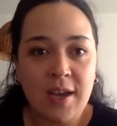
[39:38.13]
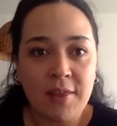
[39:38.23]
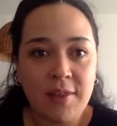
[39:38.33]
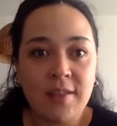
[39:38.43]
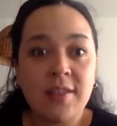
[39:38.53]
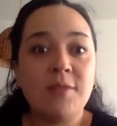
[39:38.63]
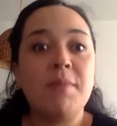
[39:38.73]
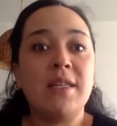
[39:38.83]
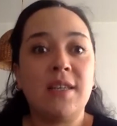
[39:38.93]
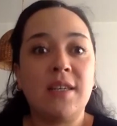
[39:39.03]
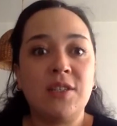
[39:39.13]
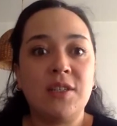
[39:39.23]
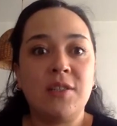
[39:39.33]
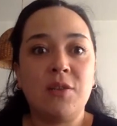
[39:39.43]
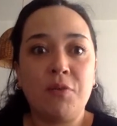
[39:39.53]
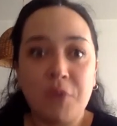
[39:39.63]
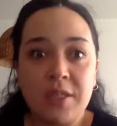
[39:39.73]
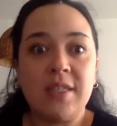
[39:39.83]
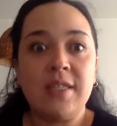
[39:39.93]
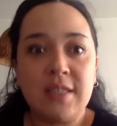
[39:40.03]
I think these messages of
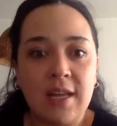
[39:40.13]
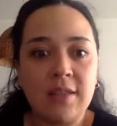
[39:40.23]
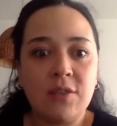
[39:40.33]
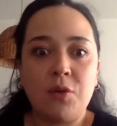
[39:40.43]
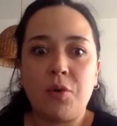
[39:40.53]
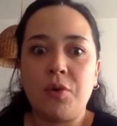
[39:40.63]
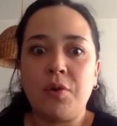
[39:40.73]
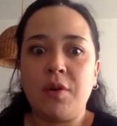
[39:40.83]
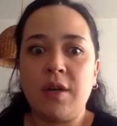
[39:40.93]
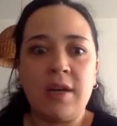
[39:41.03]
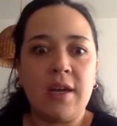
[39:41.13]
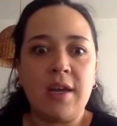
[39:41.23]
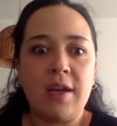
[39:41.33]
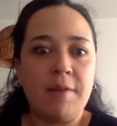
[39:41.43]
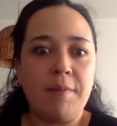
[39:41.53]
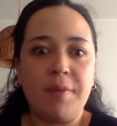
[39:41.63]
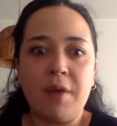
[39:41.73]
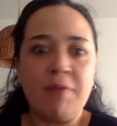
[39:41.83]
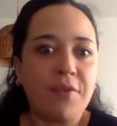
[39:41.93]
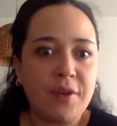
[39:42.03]
resistance or
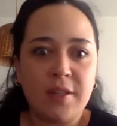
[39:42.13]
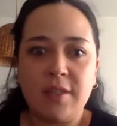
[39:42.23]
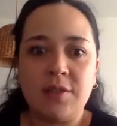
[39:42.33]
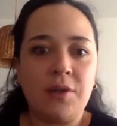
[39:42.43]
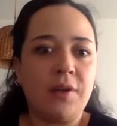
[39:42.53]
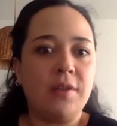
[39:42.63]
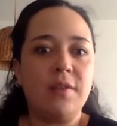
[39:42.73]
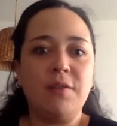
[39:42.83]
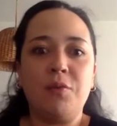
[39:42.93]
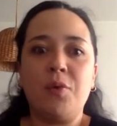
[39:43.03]
unfairness on